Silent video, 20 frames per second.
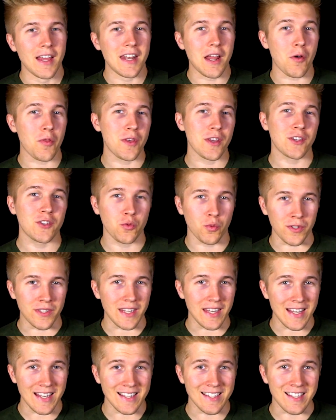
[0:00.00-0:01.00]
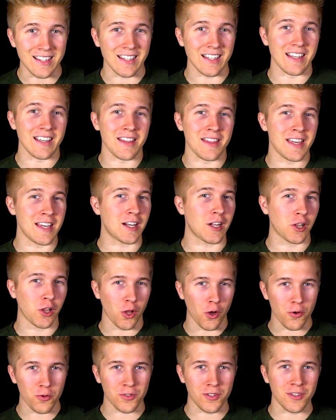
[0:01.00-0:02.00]
Now this was easily the
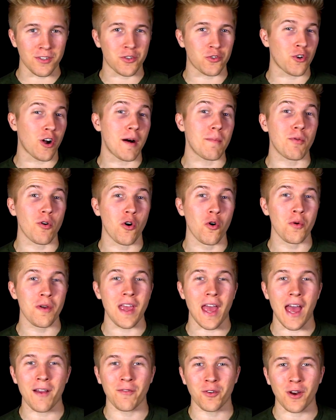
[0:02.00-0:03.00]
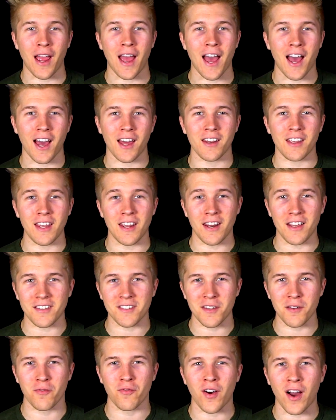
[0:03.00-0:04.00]
closest straw poll we ever had in a
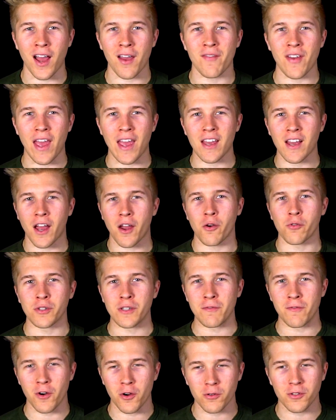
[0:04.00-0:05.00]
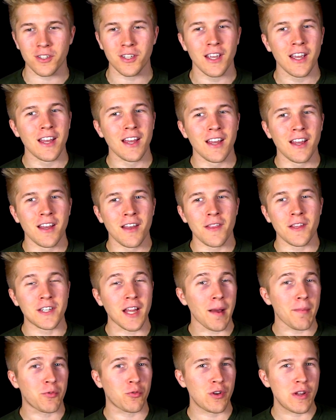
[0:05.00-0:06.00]
Civ 5 AI only votes. The
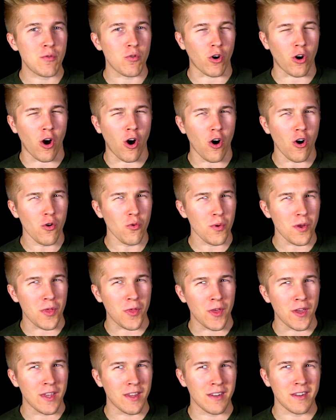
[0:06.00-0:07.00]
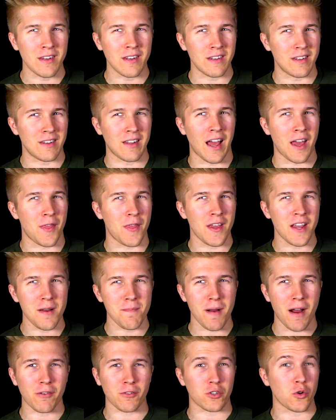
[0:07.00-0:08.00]
top three were all within, I think,
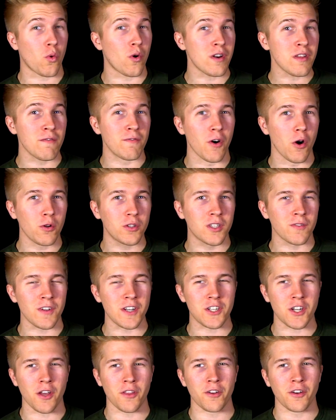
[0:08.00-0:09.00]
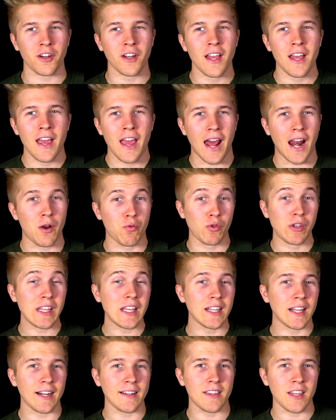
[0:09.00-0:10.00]
about 20 votes of each other, and I
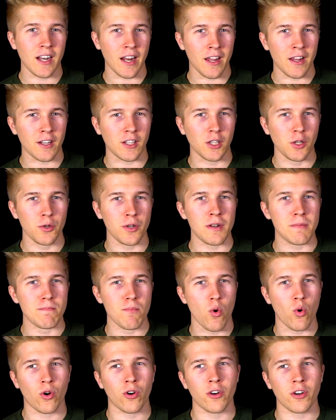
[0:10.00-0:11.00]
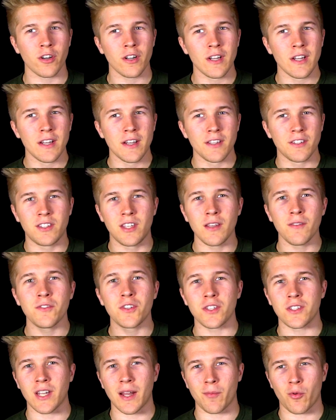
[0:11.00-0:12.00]
really like that I included more Civs
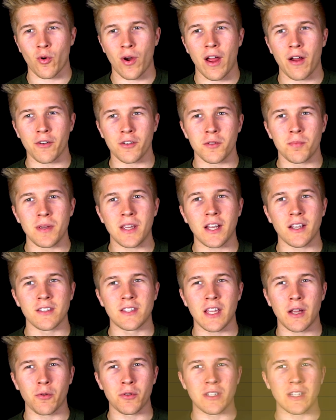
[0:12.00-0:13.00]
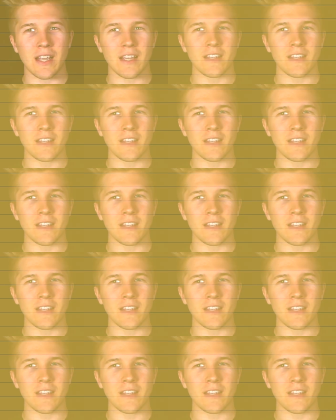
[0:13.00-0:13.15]
this time around because there was